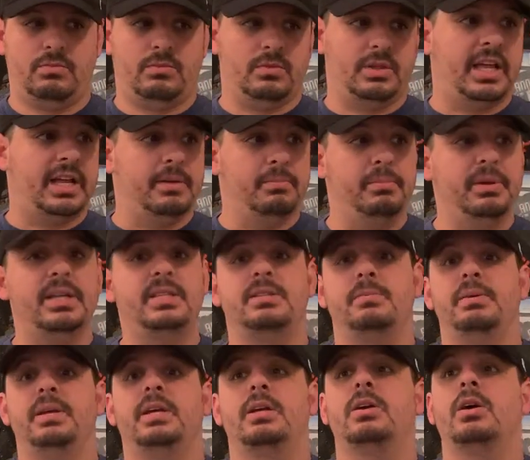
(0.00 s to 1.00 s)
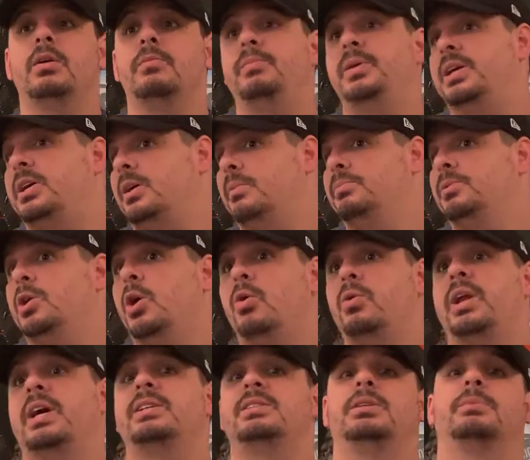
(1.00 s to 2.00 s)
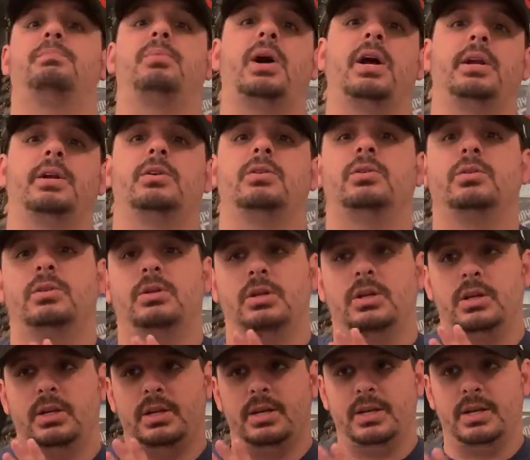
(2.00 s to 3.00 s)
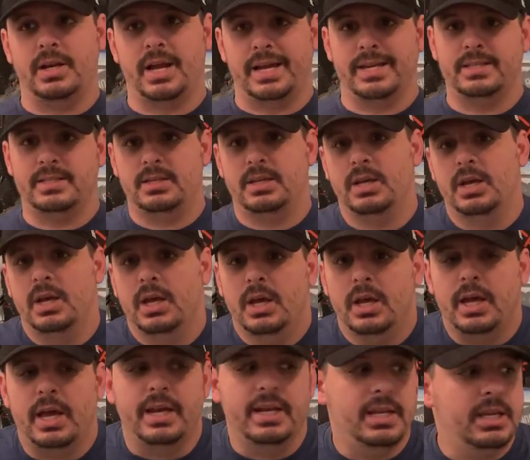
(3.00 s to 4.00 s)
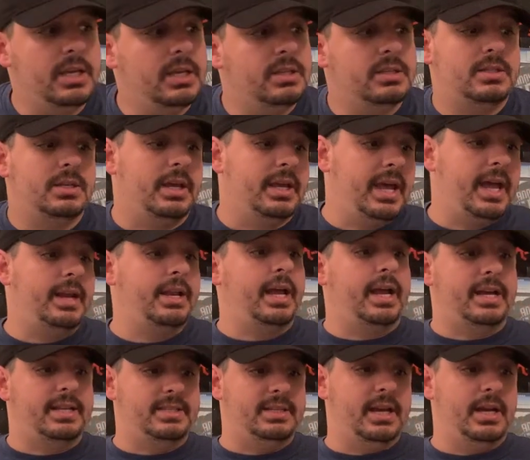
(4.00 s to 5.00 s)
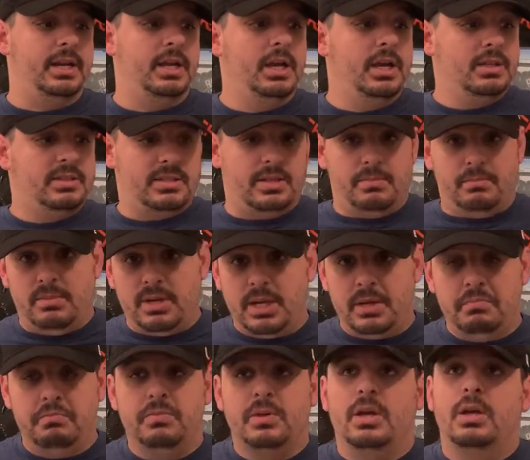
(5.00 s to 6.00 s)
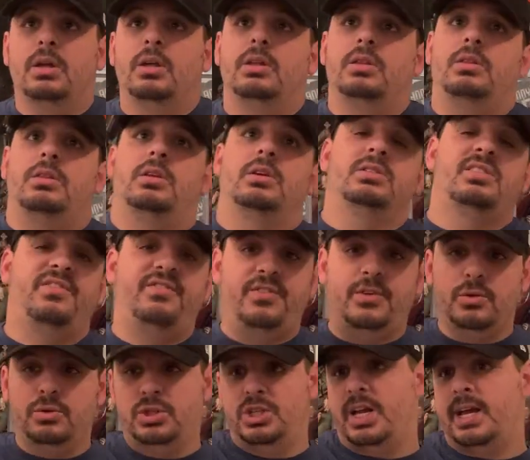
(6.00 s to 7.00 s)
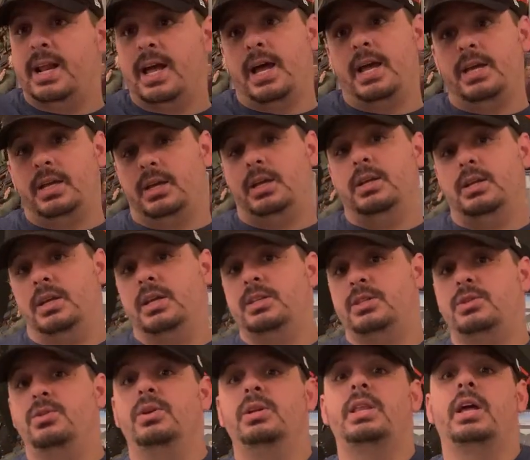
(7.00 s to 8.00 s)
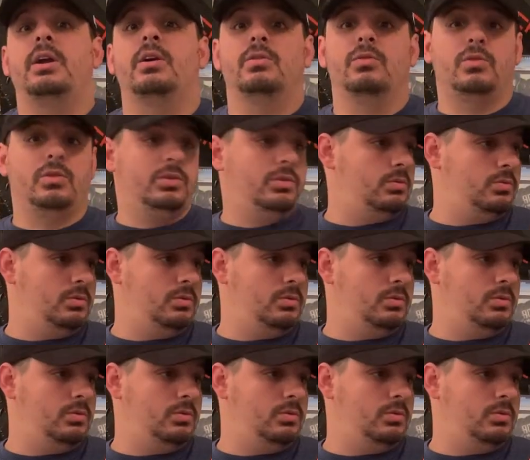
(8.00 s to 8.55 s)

let him become known as the Prodigal Knight. And he's, again, like I said, to me, there's a few Jedi in history that are,